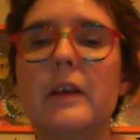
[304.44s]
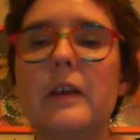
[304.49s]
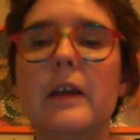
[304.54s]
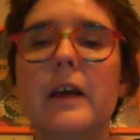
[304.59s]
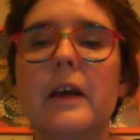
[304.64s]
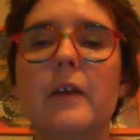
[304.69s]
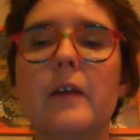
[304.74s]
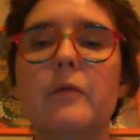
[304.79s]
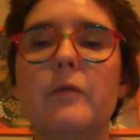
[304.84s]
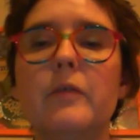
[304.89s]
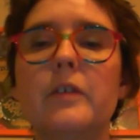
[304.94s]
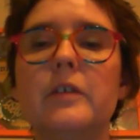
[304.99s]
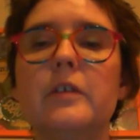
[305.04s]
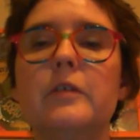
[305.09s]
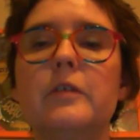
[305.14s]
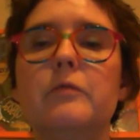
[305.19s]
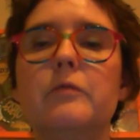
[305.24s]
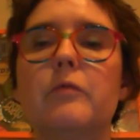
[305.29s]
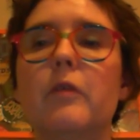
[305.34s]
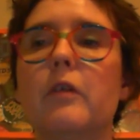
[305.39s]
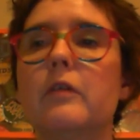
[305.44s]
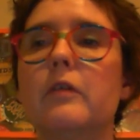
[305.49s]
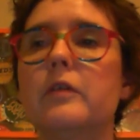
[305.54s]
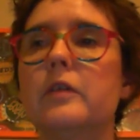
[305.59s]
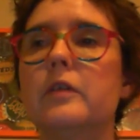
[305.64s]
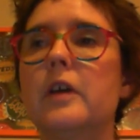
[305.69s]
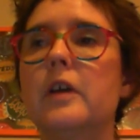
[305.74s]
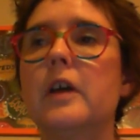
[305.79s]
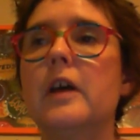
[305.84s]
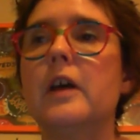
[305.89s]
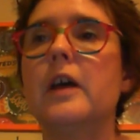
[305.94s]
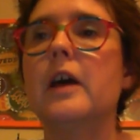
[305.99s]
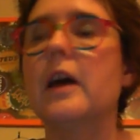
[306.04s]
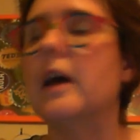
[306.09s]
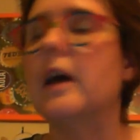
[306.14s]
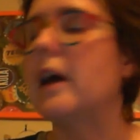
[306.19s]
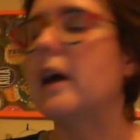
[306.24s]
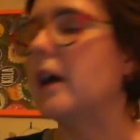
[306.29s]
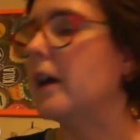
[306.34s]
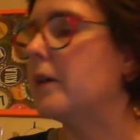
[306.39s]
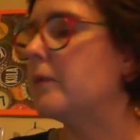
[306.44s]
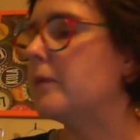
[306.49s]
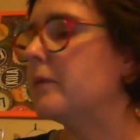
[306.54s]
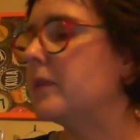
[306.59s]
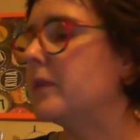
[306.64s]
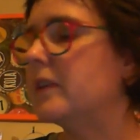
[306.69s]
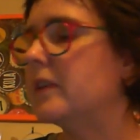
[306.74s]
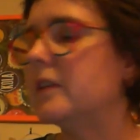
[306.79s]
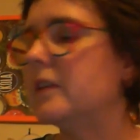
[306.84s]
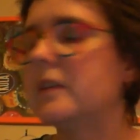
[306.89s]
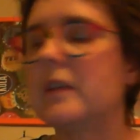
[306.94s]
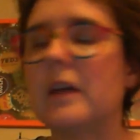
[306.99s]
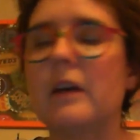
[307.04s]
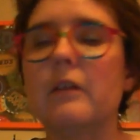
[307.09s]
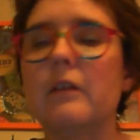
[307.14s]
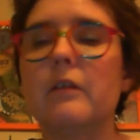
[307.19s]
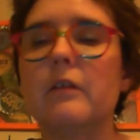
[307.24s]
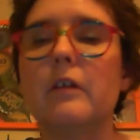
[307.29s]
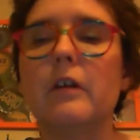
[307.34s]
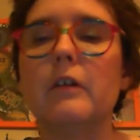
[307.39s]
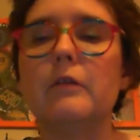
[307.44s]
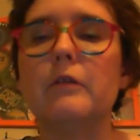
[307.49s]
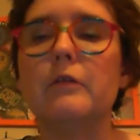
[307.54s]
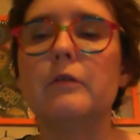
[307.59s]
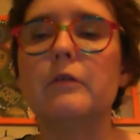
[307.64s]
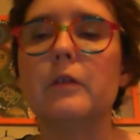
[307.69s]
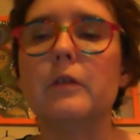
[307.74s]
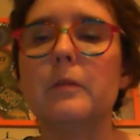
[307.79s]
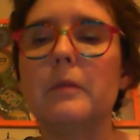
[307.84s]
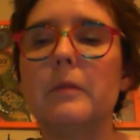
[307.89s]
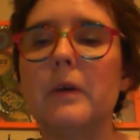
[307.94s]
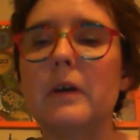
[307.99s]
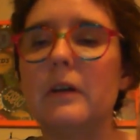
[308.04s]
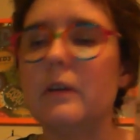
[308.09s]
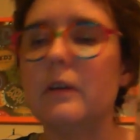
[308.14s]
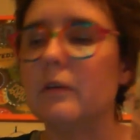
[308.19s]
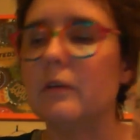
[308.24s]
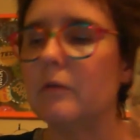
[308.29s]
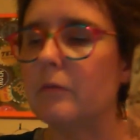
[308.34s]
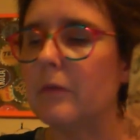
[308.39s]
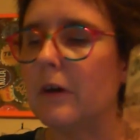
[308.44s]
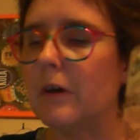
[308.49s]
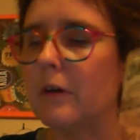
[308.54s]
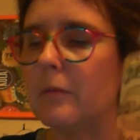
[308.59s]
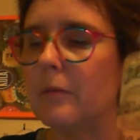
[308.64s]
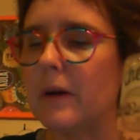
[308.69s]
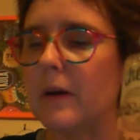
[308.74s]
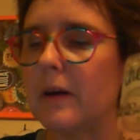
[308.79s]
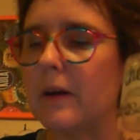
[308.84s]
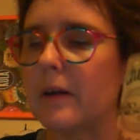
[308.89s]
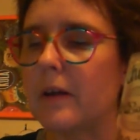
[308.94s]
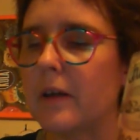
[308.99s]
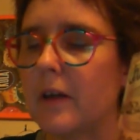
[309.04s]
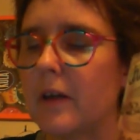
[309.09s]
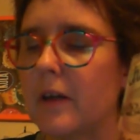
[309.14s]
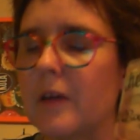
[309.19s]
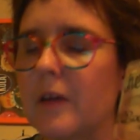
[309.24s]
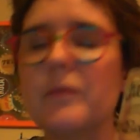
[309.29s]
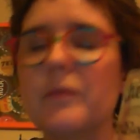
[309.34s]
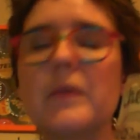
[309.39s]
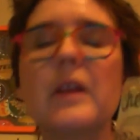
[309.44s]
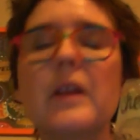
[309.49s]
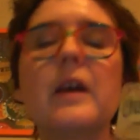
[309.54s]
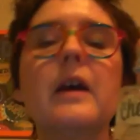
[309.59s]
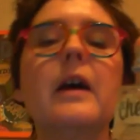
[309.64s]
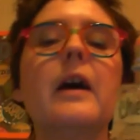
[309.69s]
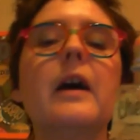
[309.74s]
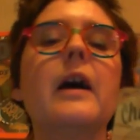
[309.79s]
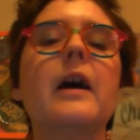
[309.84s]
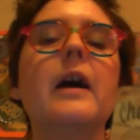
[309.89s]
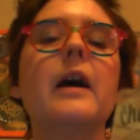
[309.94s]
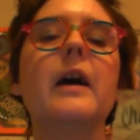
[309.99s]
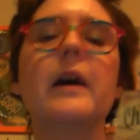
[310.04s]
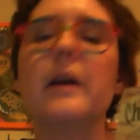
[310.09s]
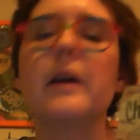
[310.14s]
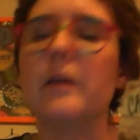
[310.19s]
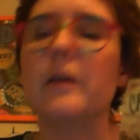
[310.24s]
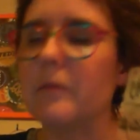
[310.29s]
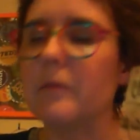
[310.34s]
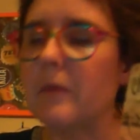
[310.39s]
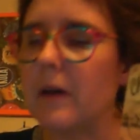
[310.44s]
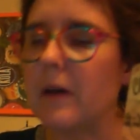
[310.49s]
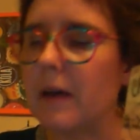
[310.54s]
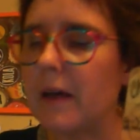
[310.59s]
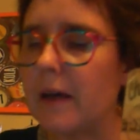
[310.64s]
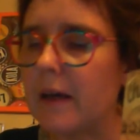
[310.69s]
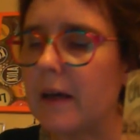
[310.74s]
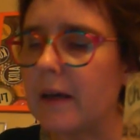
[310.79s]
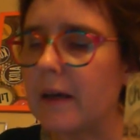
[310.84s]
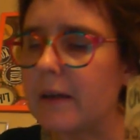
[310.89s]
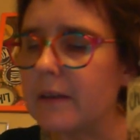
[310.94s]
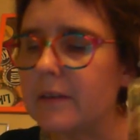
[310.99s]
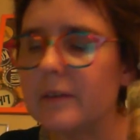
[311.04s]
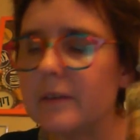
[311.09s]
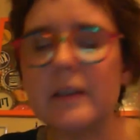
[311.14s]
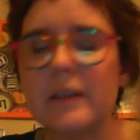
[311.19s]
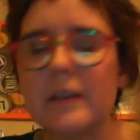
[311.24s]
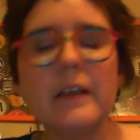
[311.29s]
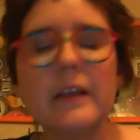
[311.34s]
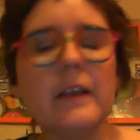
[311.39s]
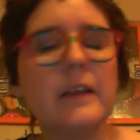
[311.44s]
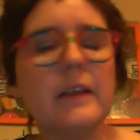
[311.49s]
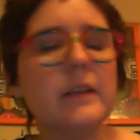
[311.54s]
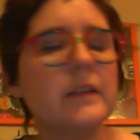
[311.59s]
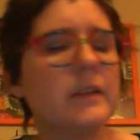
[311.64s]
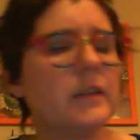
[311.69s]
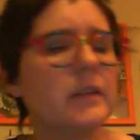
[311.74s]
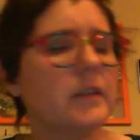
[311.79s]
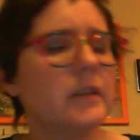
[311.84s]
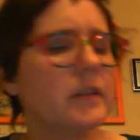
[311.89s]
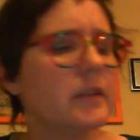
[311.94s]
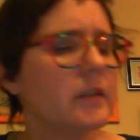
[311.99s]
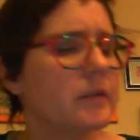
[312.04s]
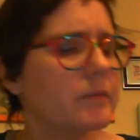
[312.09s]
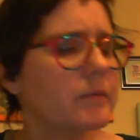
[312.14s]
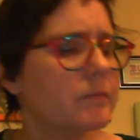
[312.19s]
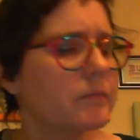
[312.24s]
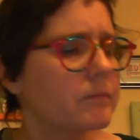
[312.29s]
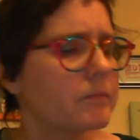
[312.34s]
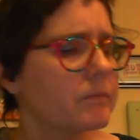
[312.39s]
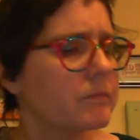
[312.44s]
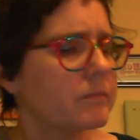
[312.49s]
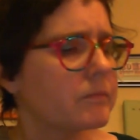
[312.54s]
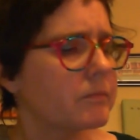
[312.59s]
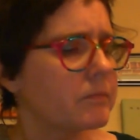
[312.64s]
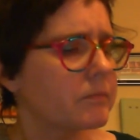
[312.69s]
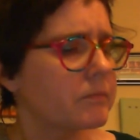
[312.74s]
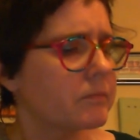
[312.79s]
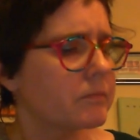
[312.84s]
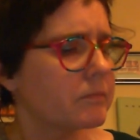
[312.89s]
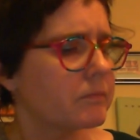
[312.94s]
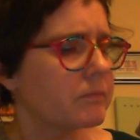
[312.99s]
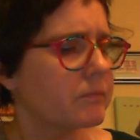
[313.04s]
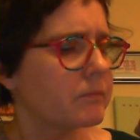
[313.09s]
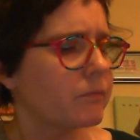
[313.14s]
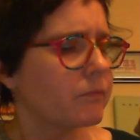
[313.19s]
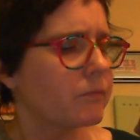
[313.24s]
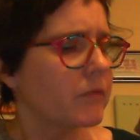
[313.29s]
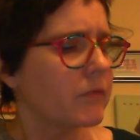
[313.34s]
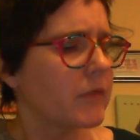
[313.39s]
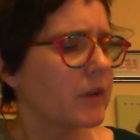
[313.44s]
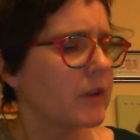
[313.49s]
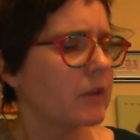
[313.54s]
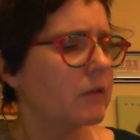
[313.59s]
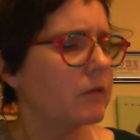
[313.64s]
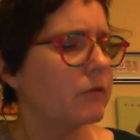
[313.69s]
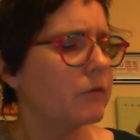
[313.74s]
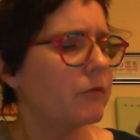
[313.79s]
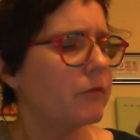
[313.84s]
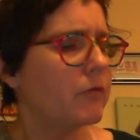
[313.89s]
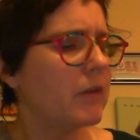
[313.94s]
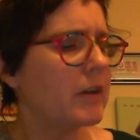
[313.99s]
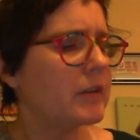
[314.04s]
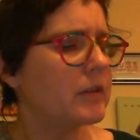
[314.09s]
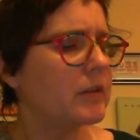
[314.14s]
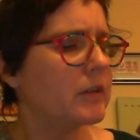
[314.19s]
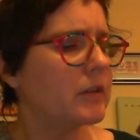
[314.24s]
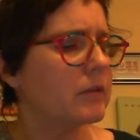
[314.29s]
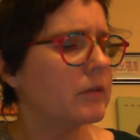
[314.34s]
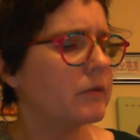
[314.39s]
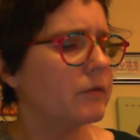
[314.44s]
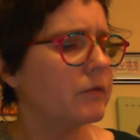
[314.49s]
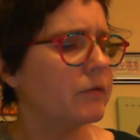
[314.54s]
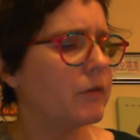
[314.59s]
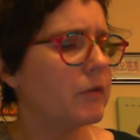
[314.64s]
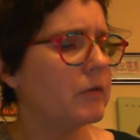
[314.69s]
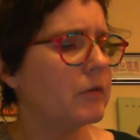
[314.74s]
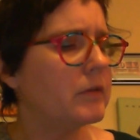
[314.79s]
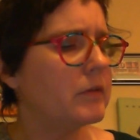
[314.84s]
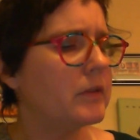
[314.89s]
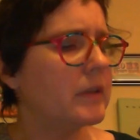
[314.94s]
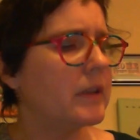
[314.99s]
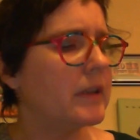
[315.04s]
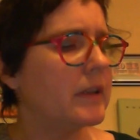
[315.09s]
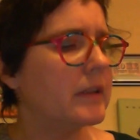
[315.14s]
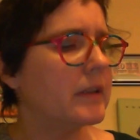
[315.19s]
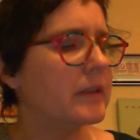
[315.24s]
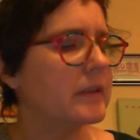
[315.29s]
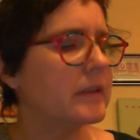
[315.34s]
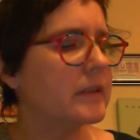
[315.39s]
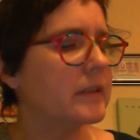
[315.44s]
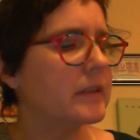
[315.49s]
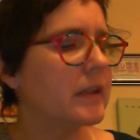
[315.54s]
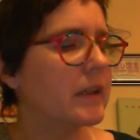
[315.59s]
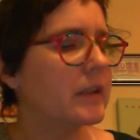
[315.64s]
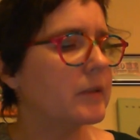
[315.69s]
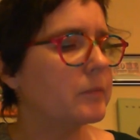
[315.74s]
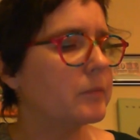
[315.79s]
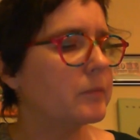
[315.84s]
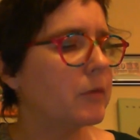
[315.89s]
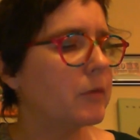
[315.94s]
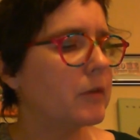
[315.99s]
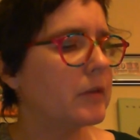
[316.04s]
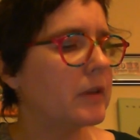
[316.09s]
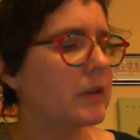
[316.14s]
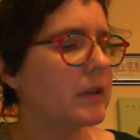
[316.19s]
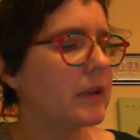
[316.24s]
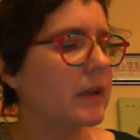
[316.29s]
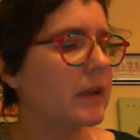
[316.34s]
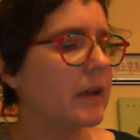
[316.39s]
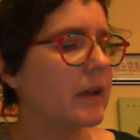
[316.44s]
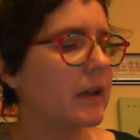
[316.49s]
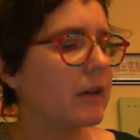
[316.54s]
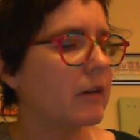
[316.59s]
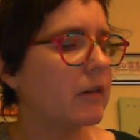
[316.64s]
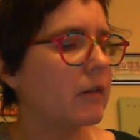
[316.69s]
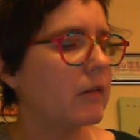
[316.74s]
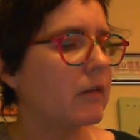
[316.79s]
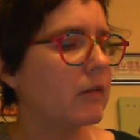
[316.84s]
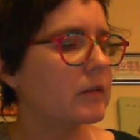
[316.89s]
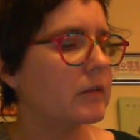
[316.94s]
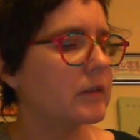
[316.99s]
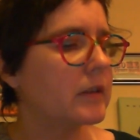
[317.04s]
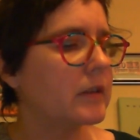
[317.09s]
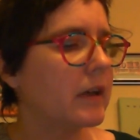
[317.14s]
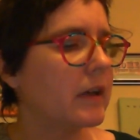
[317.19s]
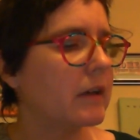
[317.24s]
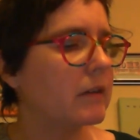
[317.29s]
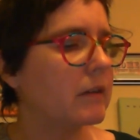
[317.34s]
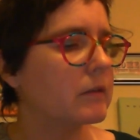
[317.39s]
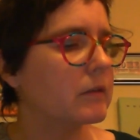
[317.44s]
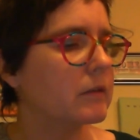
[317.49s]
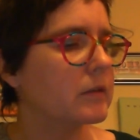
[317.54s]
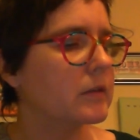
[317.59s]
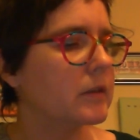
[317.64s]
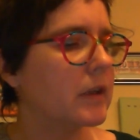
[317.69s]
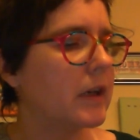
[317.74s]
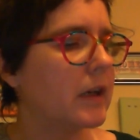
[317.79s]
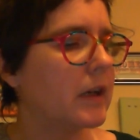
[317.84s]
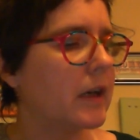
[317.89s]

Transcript: Care, which is what the discount code is all about a little while back. And it's called Fresh and Fruity, it says, Body Care Cocktails.